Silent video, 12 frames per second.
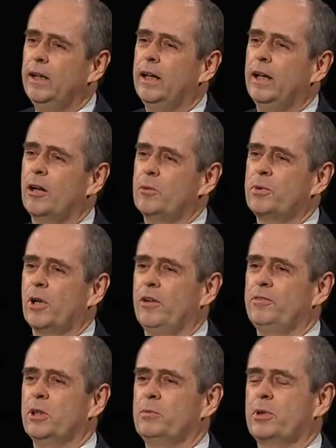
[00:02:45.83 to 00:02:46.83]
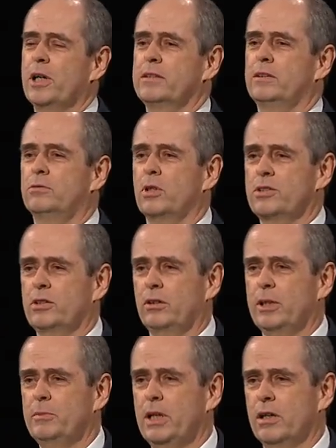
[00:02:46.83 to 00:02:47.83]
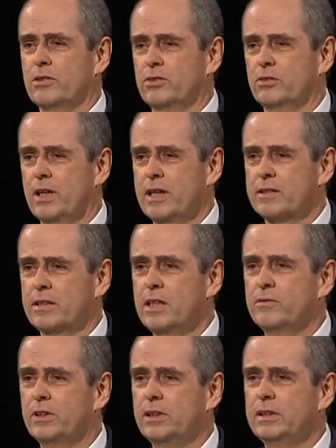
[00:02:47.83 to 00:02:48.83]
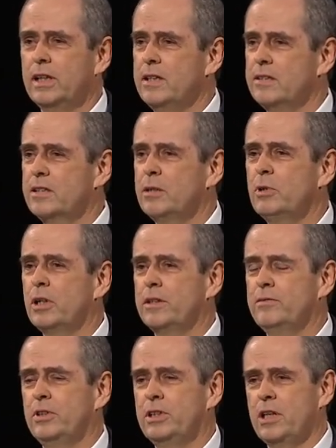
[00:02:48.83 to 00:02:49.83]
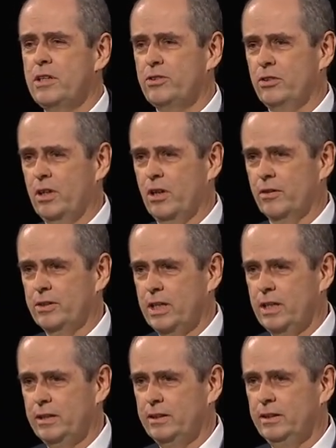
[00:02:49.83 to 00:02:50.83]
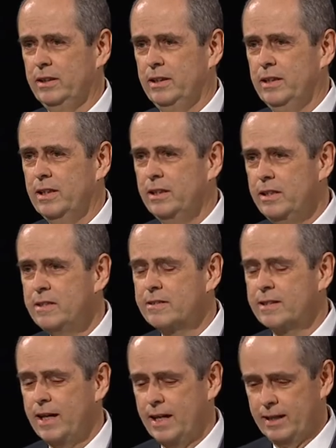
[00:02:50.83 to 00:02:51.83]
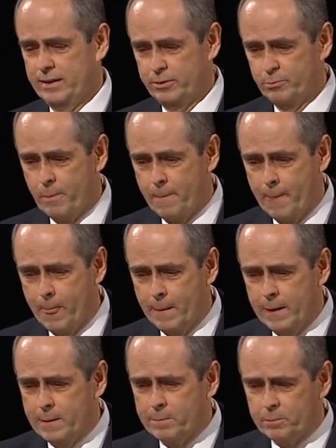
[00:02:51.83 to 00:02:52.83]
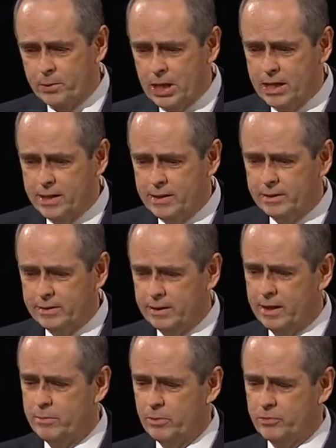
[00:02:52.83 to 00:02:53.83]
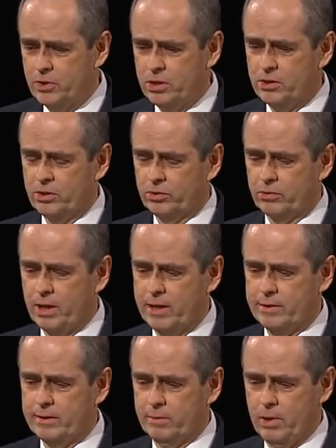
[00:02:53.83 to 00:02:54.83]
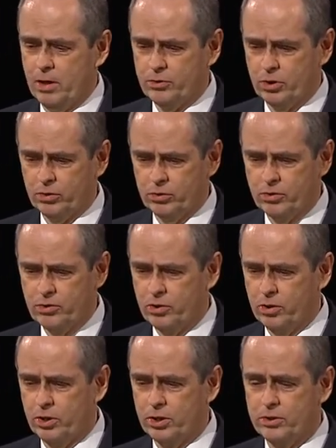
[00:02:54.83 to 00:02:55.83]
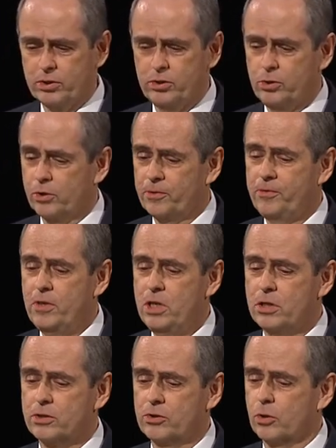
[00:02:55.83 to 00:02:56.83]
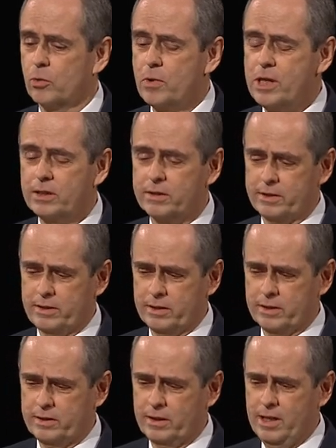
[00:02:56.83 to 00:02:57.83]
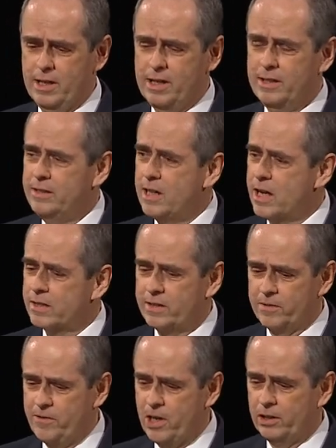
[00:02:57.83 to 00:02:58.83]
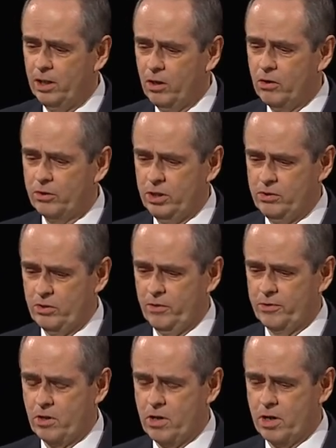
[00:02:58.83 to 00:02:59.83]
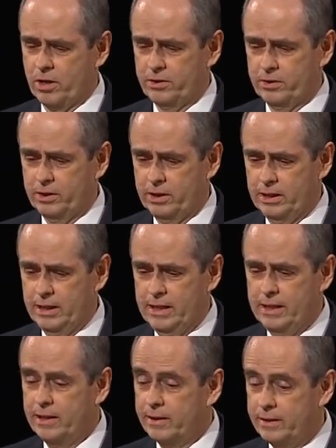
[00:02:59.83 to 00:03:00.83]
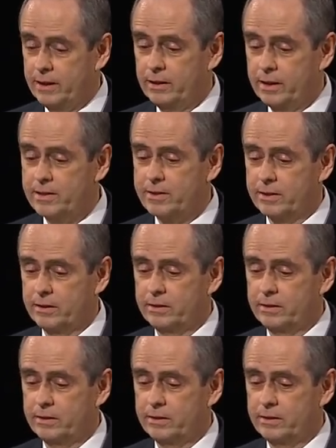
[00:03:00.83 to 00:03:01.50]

Our prophet, President Russell M. Nelson, has given a similar invitation in our day. He said, "Pray in the name of Jesus Christ about your concerns, your fears, your weaknesses, yes, the very longings of your heart. And then listen,